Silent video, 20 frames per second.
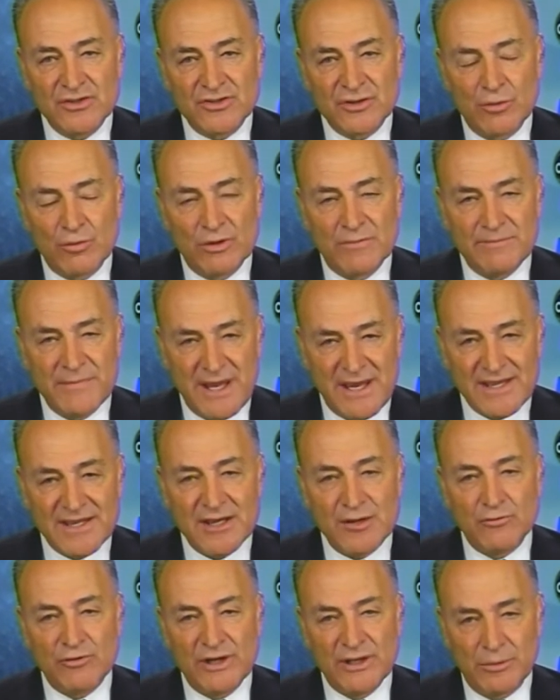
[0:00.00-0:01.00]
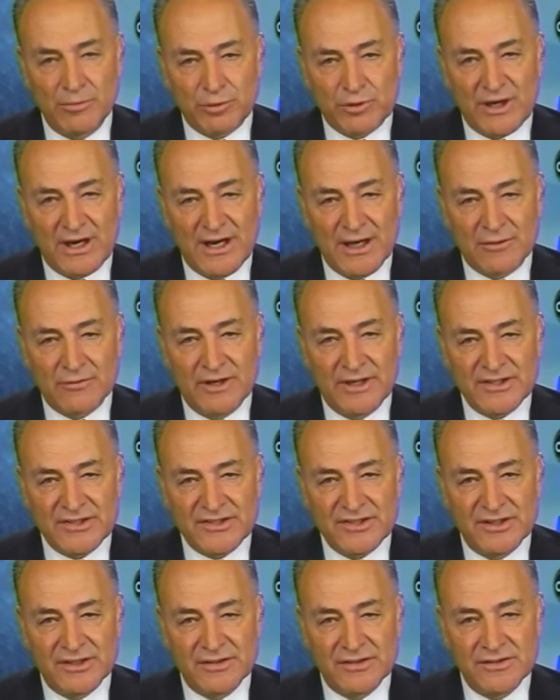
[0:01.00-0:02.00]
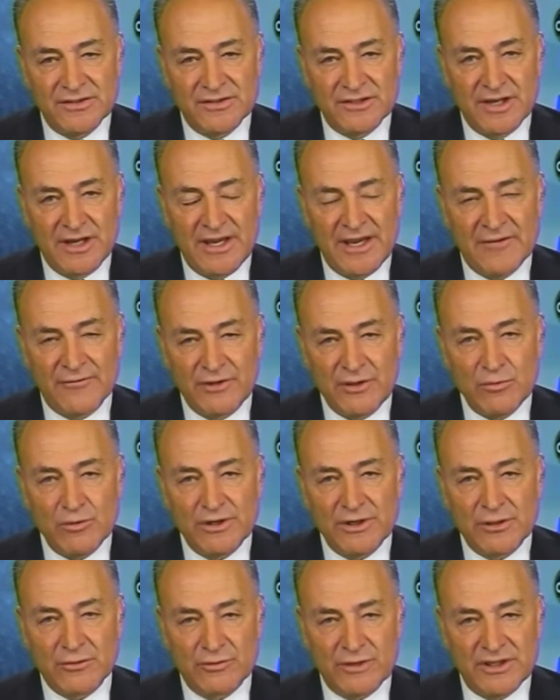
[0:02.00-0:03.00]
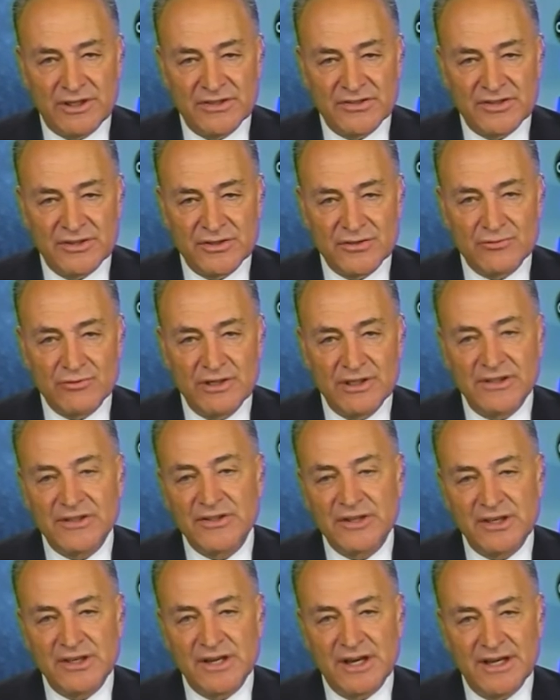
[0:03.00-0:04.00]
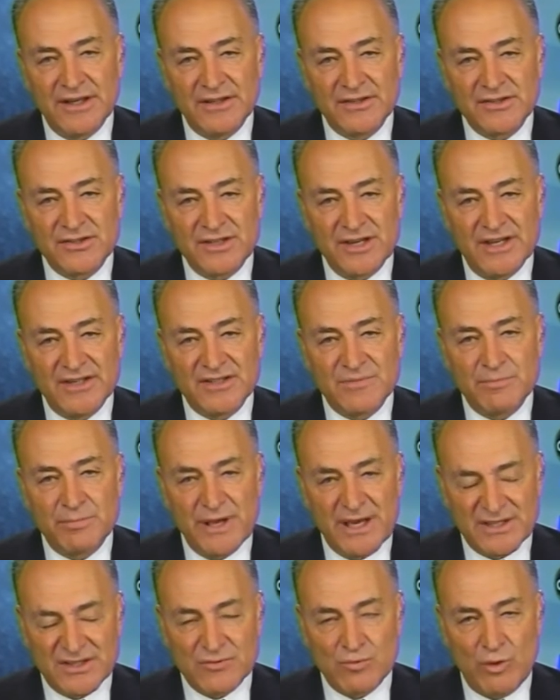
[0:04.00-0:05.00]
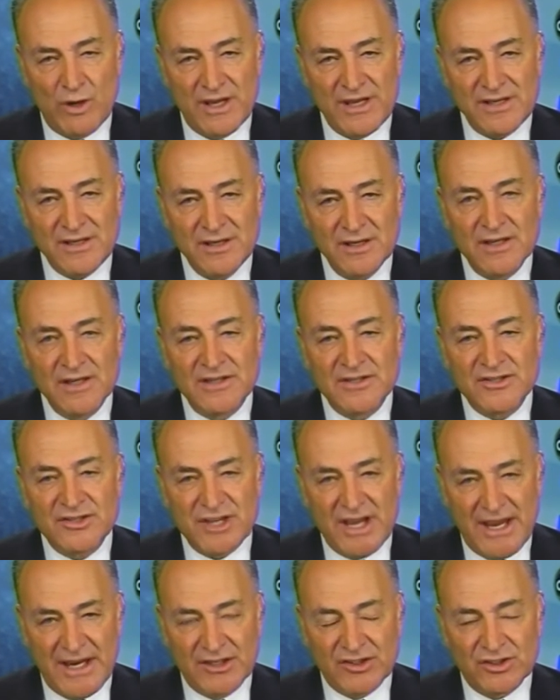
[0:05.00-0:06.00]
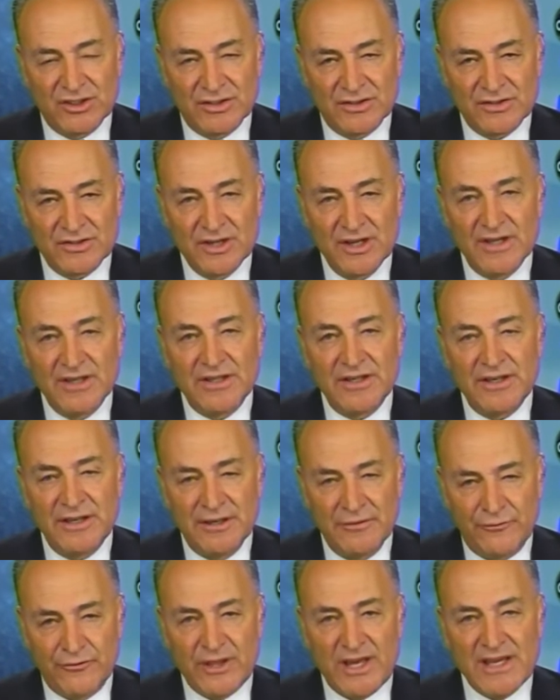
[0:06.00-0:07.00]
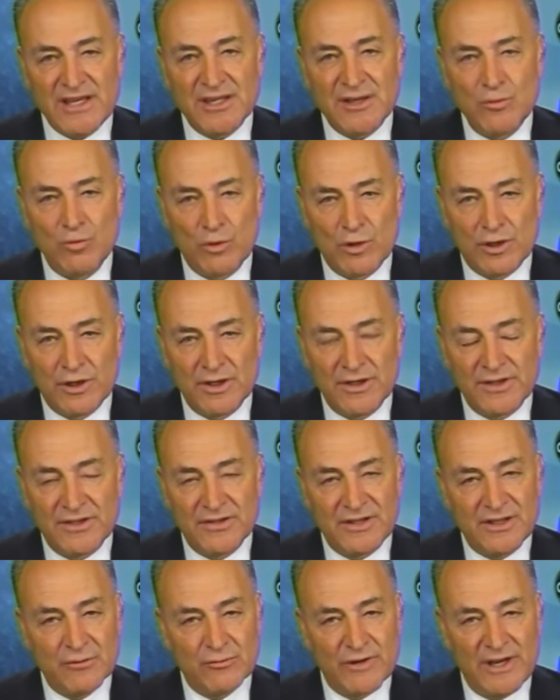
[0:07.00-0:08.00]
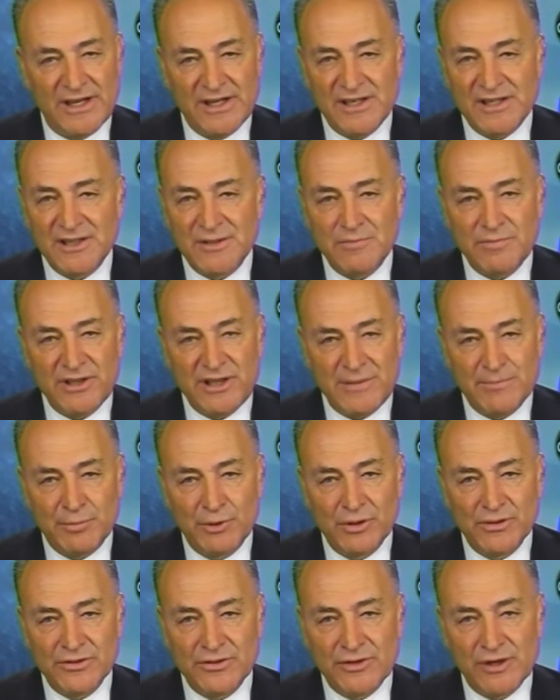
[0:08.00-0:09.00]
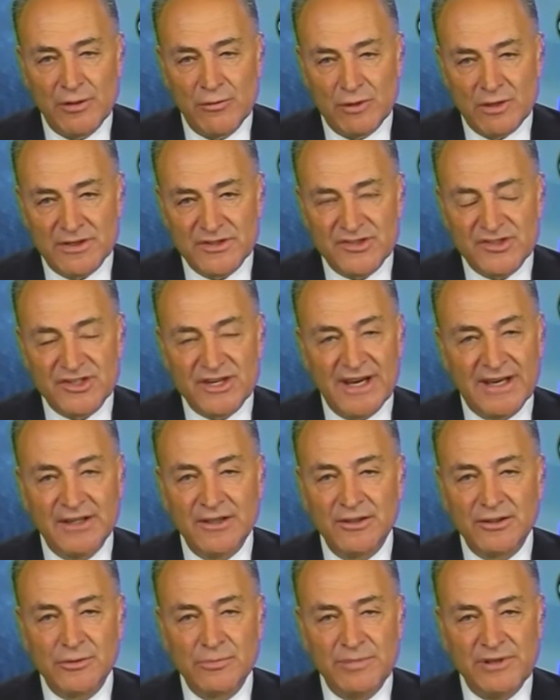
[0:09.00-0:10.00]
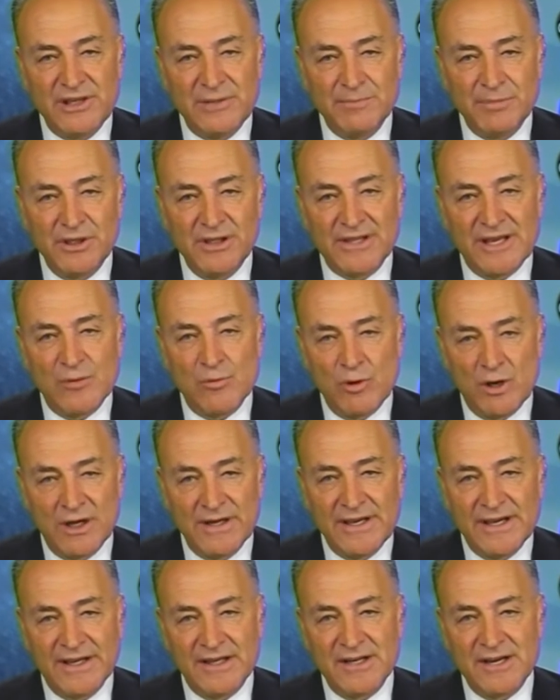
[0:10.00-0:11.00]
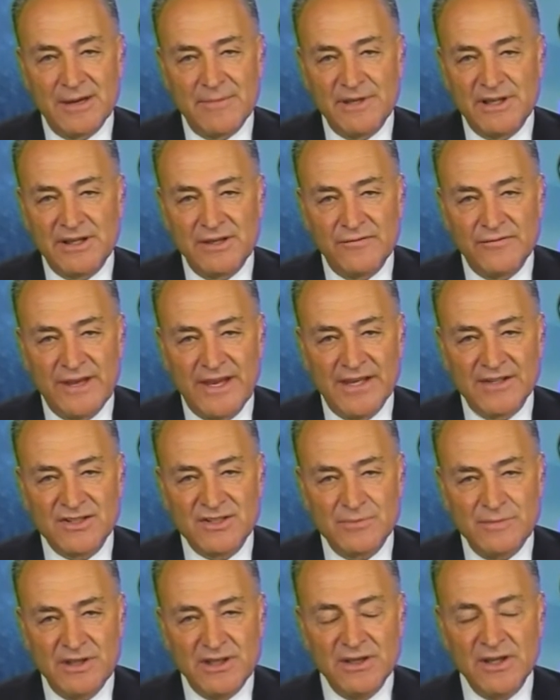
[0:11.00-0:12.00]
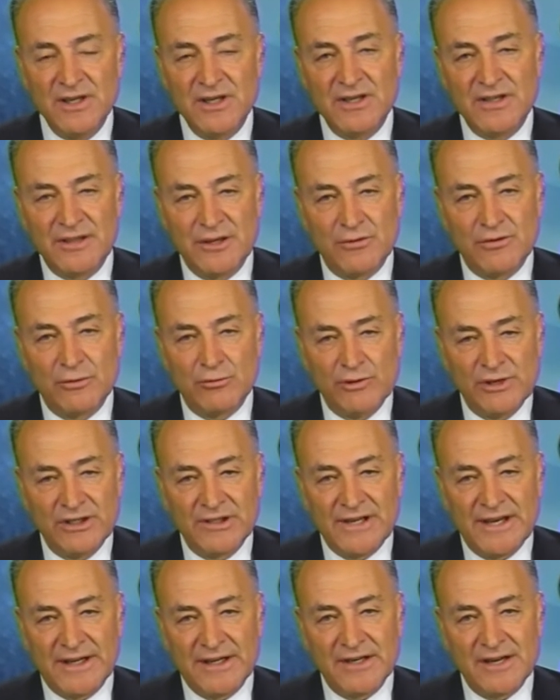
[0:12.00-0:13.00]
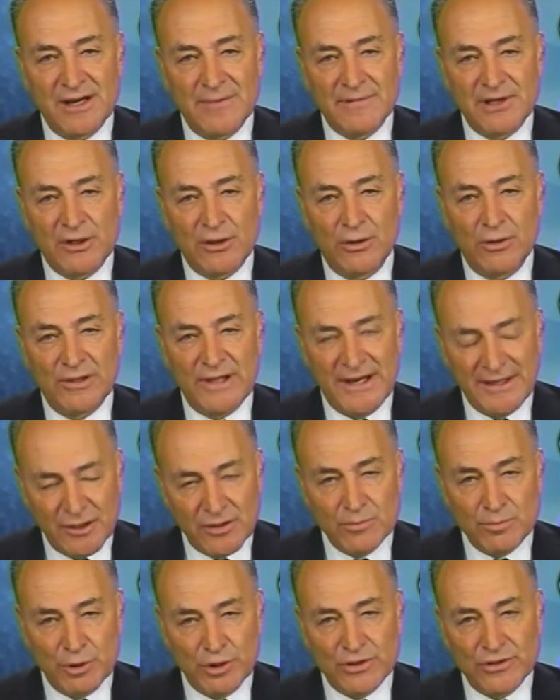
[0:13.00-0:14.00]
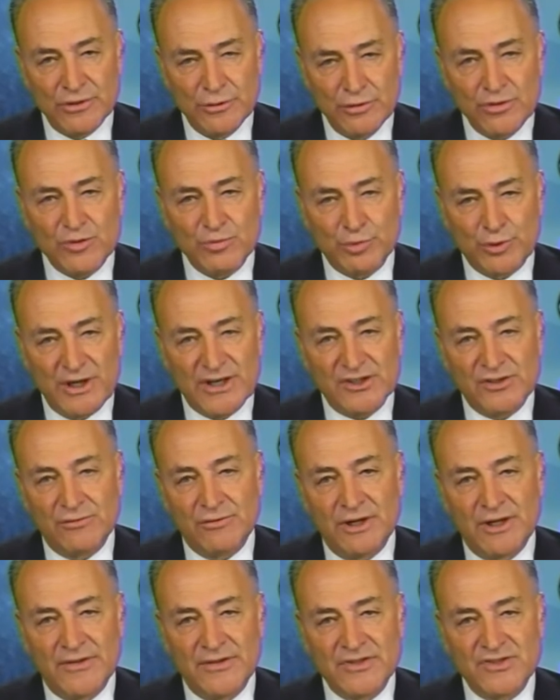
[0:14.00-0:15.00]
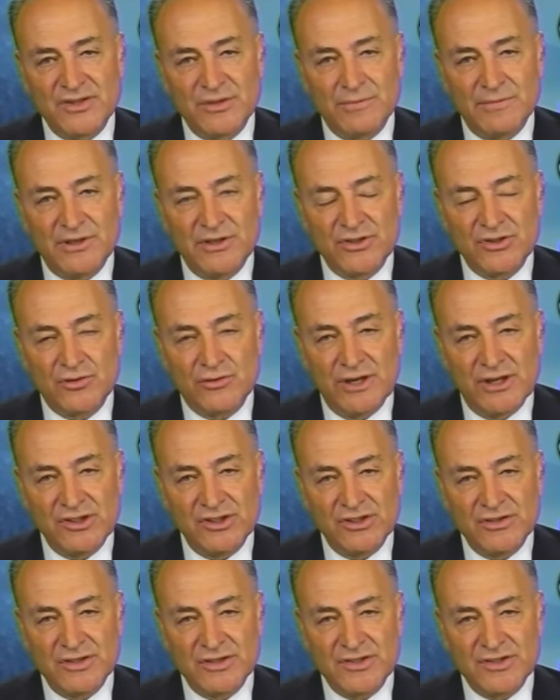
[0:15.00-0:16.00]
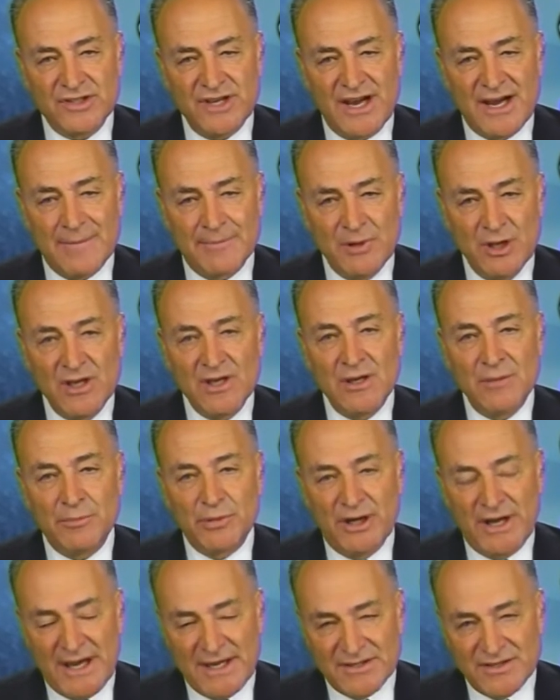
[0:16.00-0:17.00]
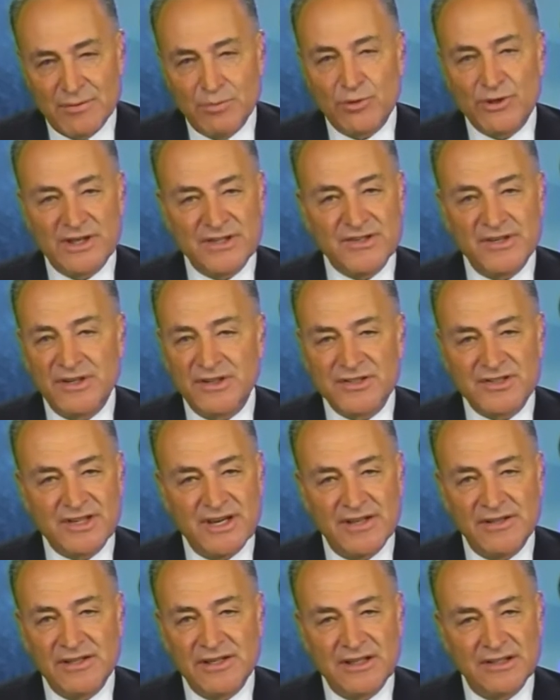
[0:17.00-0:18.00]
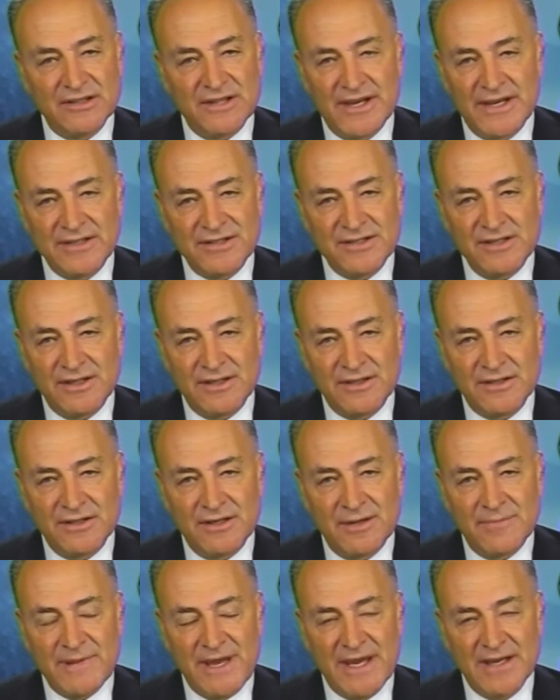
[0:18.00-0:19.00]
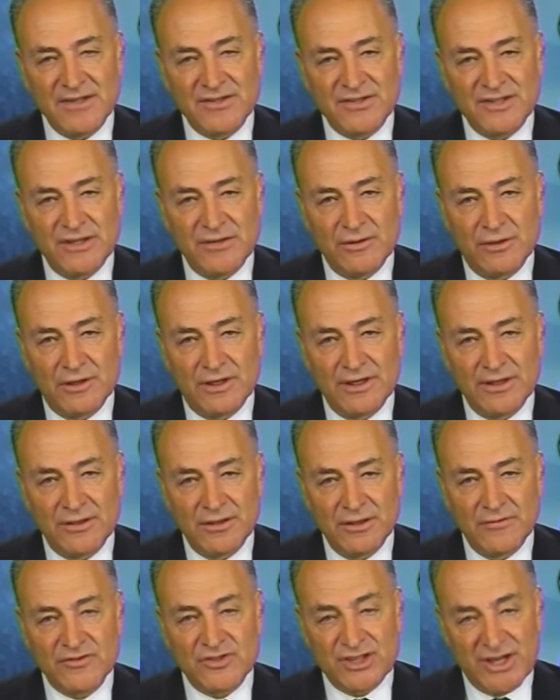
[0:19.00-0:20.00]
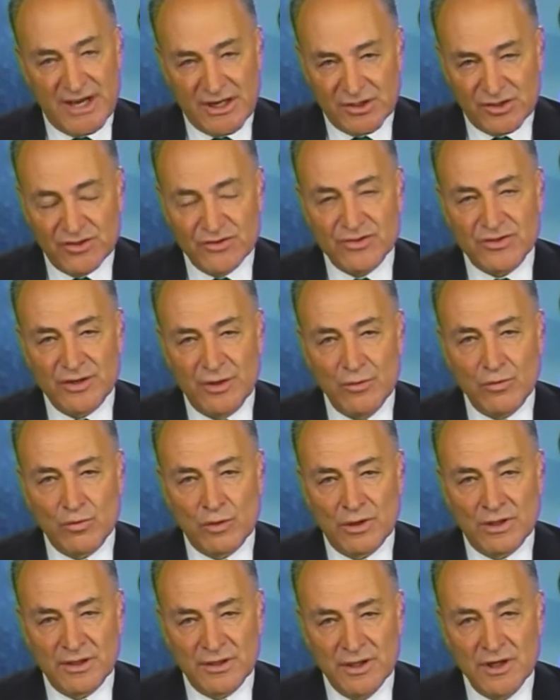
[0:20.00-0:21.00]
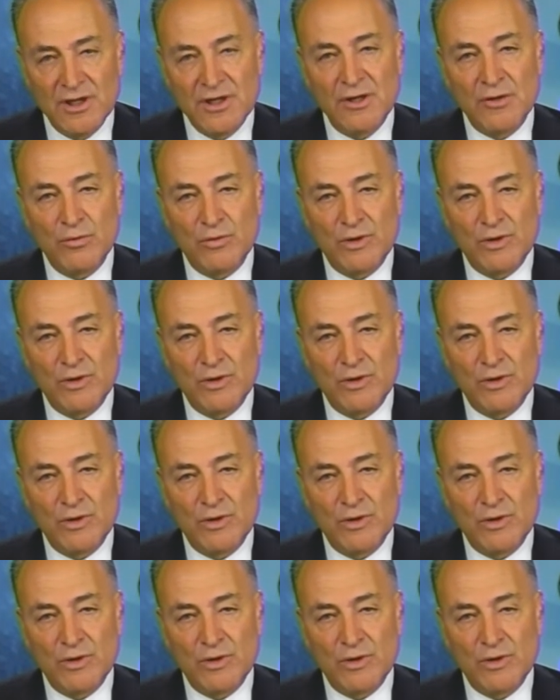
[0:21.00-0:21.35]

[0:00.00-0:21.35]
So we're making real progress, and uh, everyone agrees, Israel and the United States, best way, sanctions if they can work, and the Iranian people, you know, are a secular people, they want economic advancement, they're in a real economic hole, that could put huge pressure on this administration to stop. Sen but as the president said in the Atlantic uh, magazine article, if sanctions don't work,